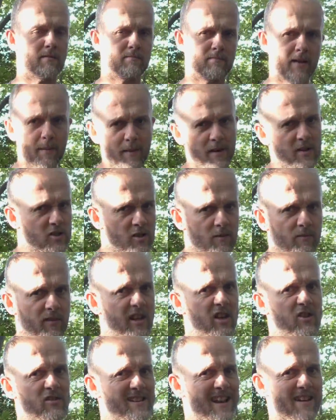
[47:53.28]
Maybe it's
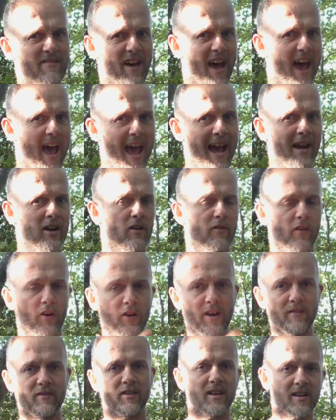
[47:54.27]
something you'd never heard of or
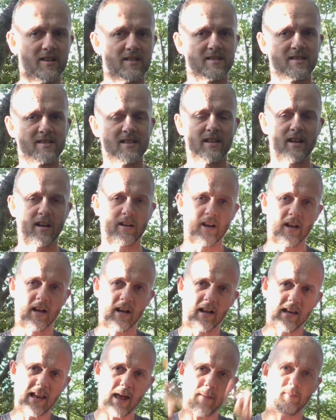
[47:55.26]
never considered.
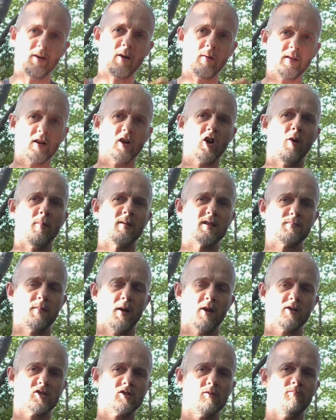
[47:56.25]
Let me know in the comments
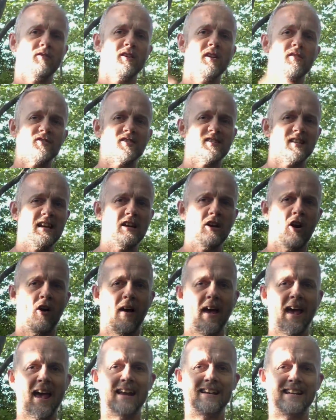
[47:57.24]
below something you've seen or
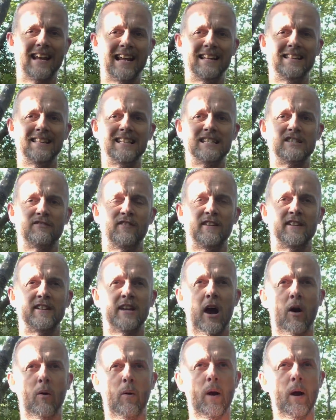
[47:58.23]
heard in this
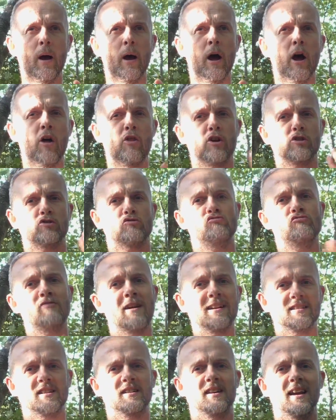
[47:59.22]
video that's
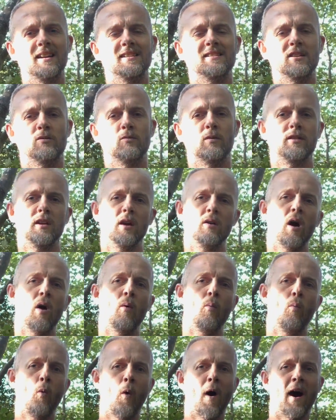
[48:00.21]
resonated with you
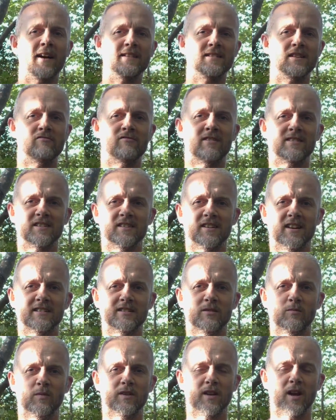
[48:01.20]
and why has it
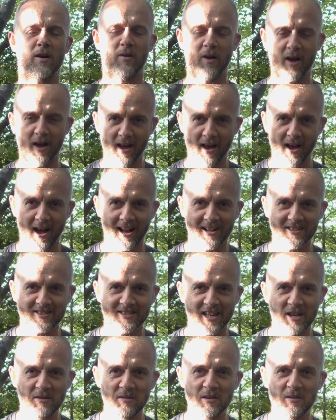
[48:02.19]
resonated with you. I'll
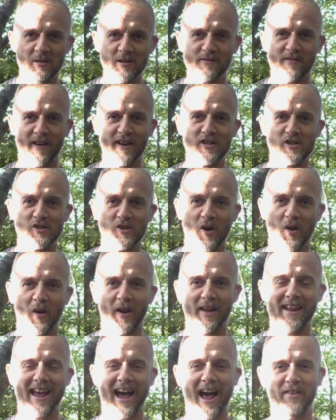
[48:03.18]
see you in the woods very
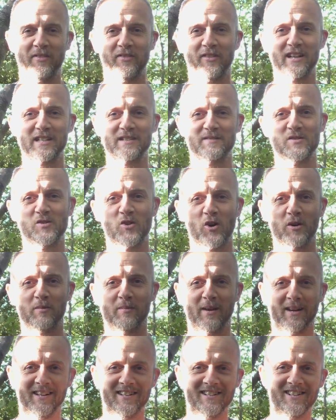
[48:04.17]
shortly and thanks for joining
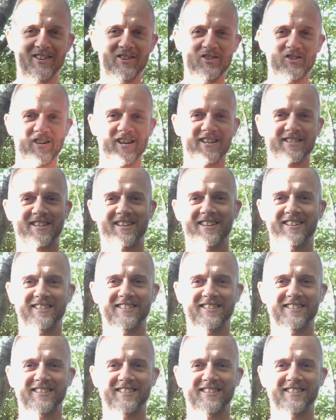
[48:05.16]
me. Cheers.